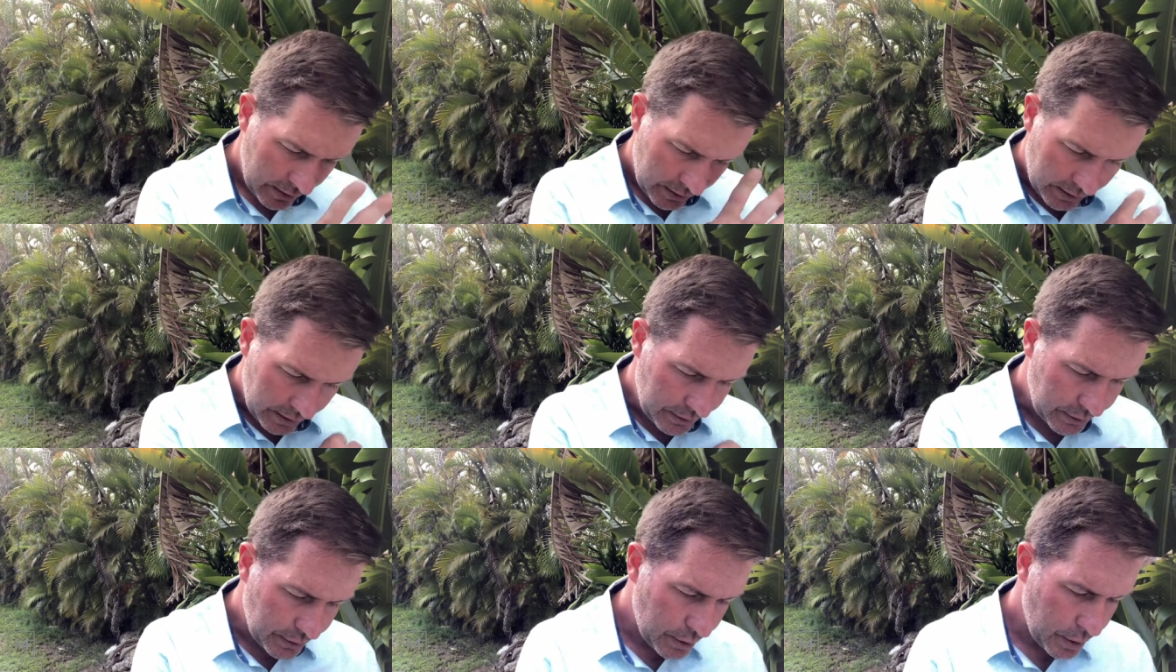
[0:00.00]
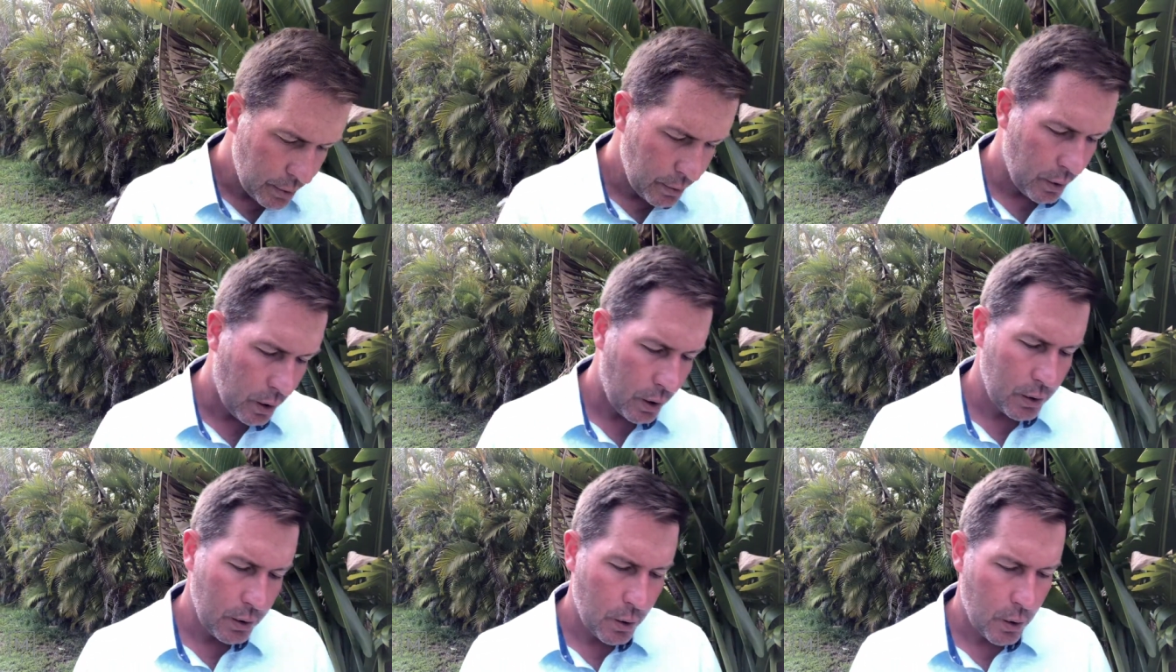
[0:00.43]
In
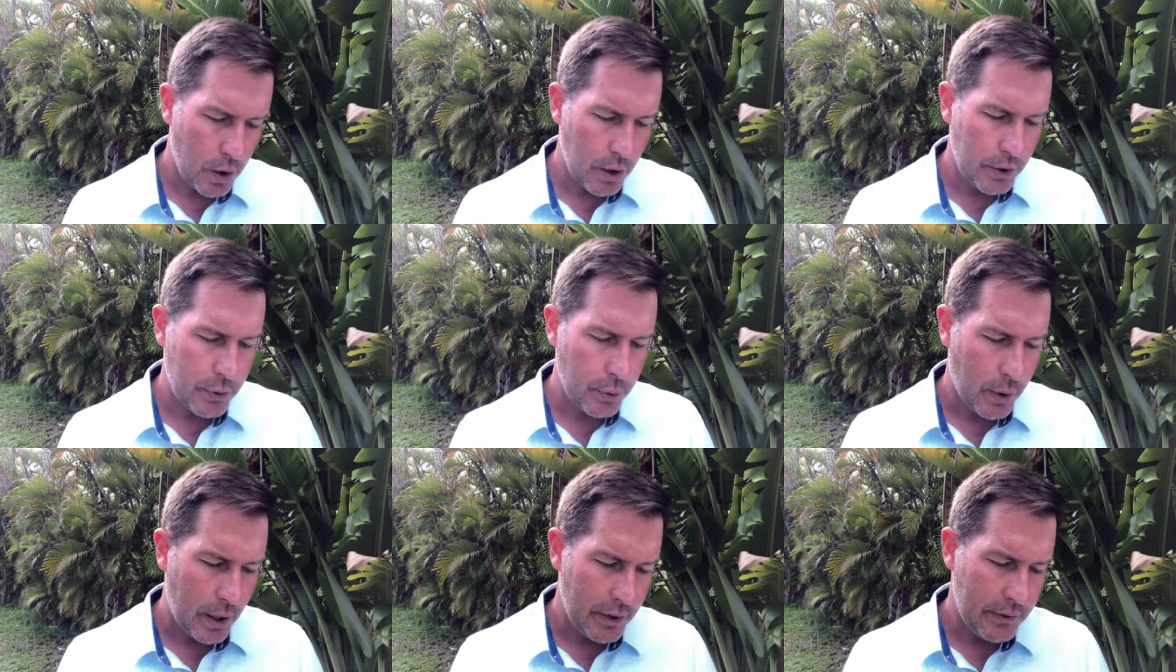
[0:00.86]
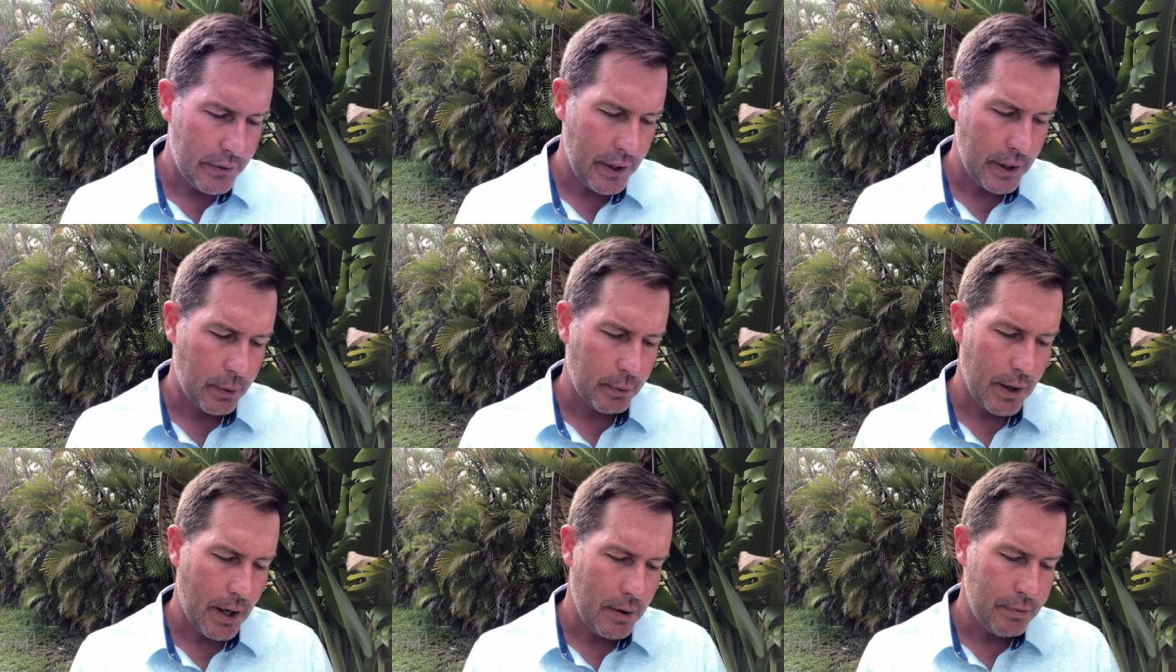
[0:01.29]
you, O Lord, do I
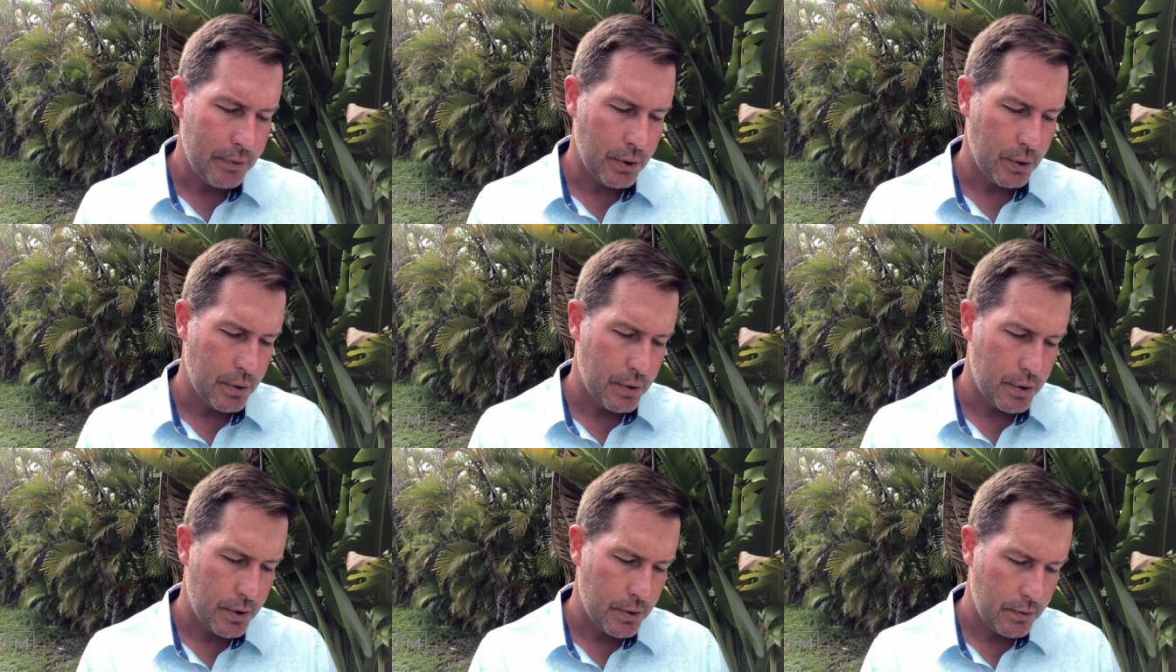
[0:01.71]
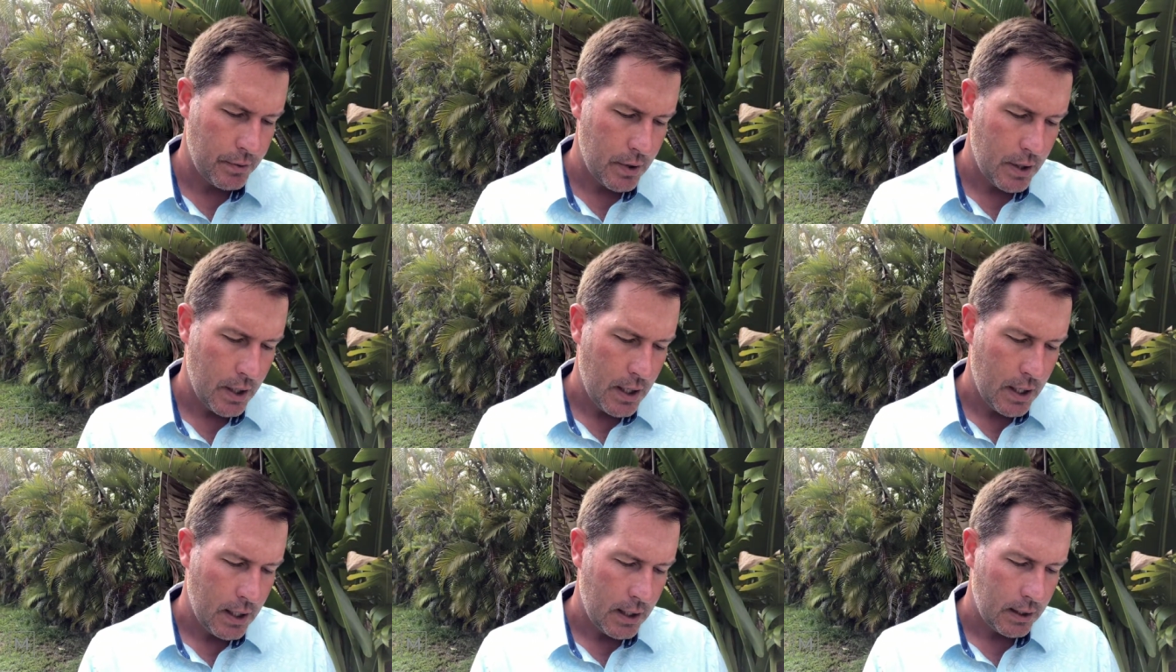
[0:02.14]
take refuge.
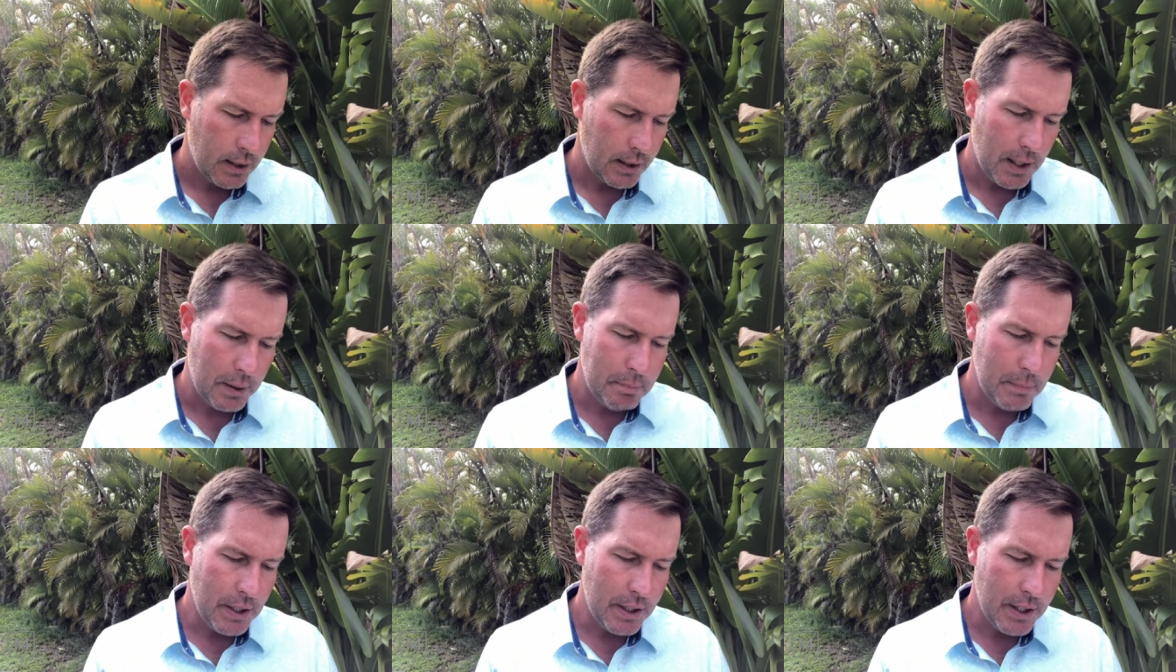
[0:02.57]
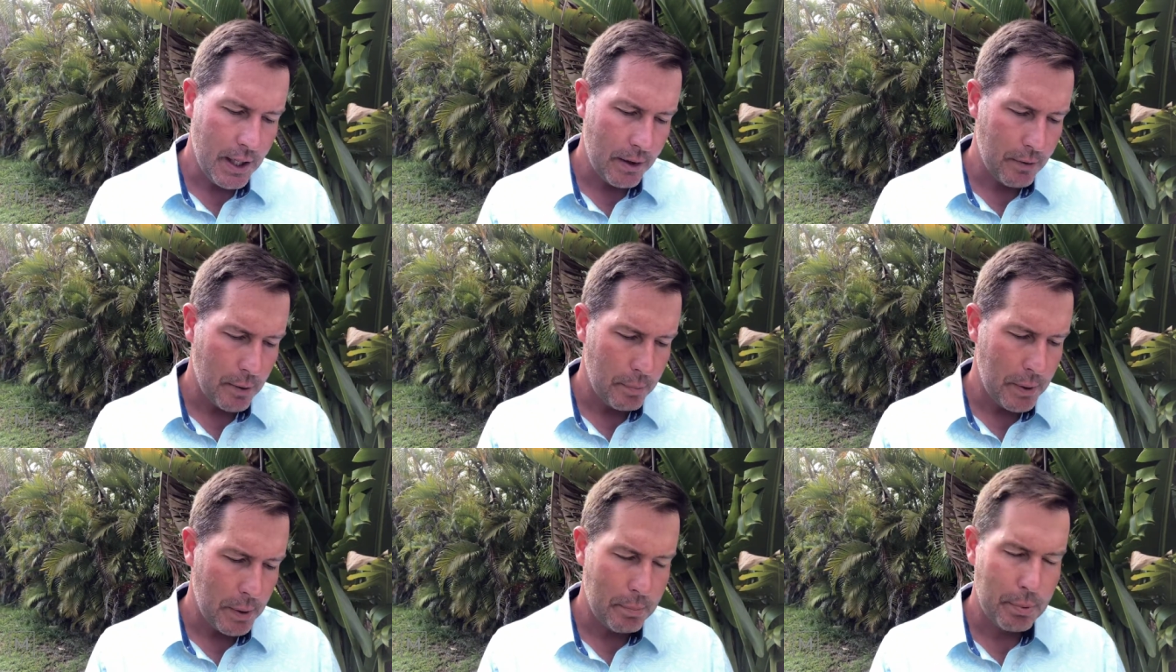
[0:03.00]
Let me
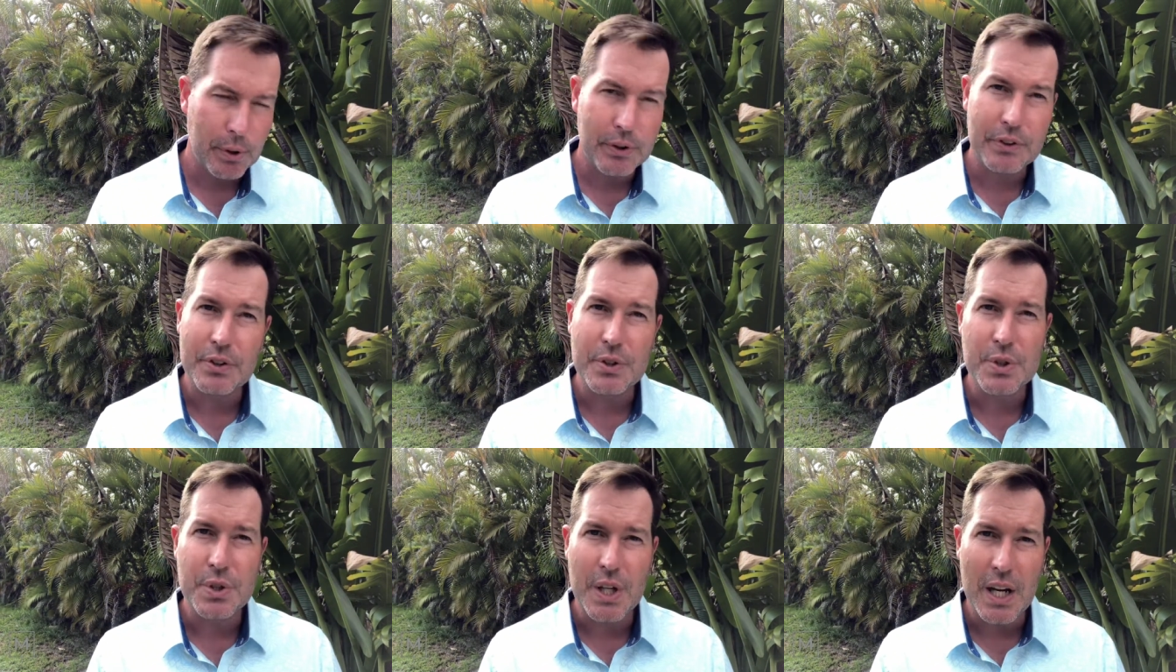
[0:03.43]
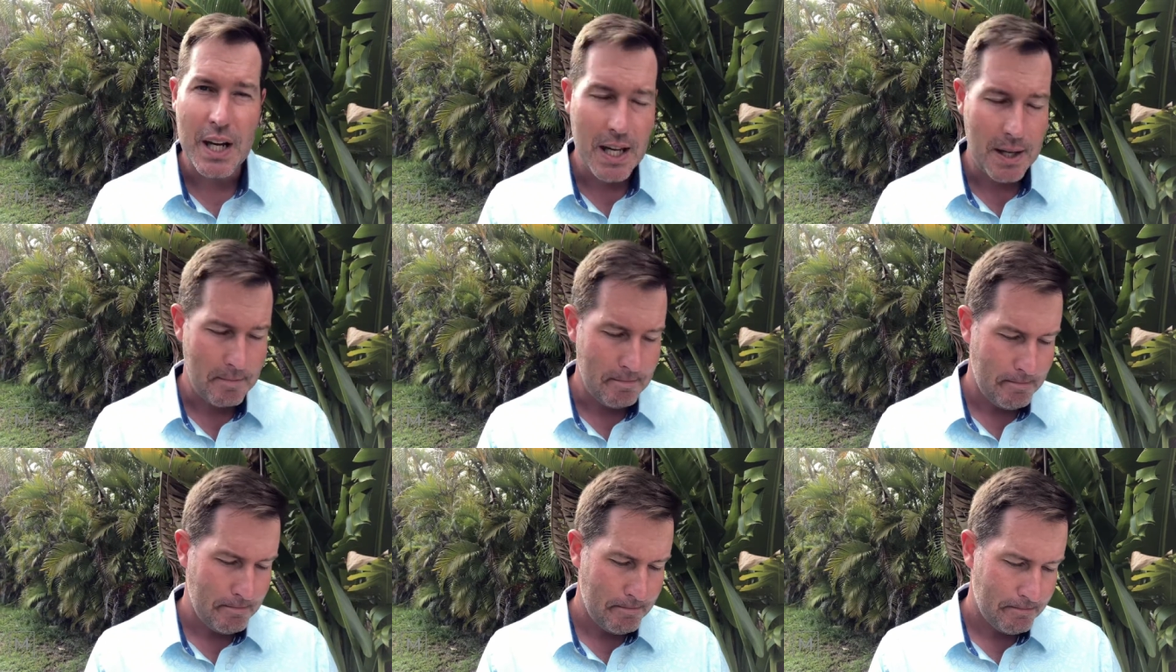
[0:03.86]
never be put to
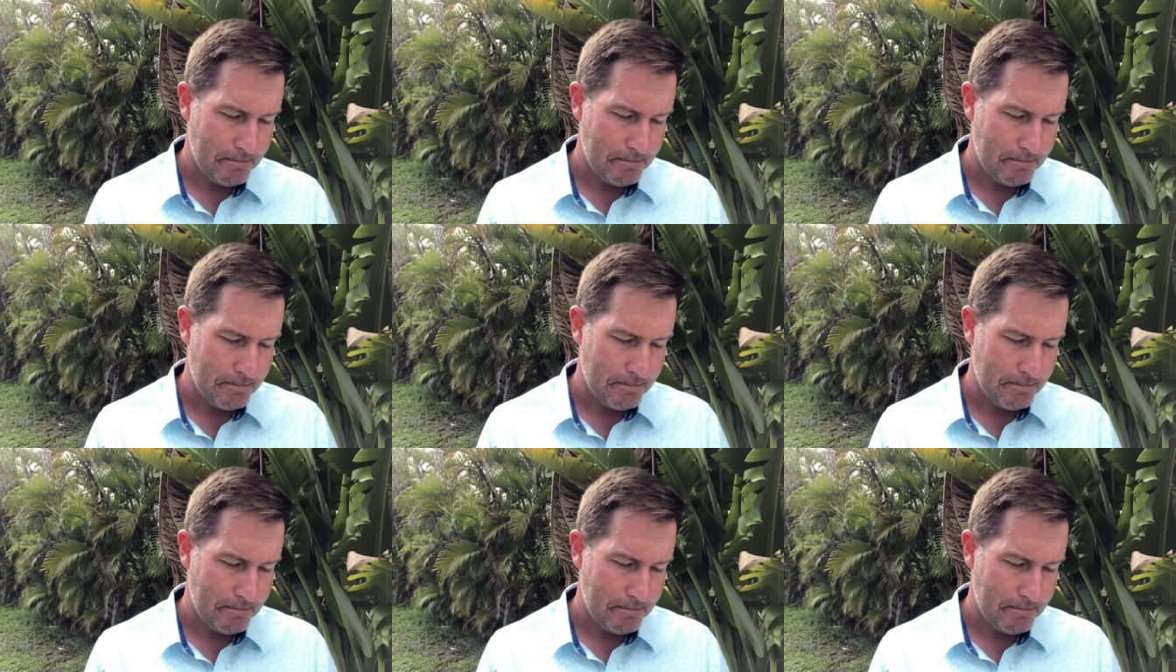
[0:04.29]
shame.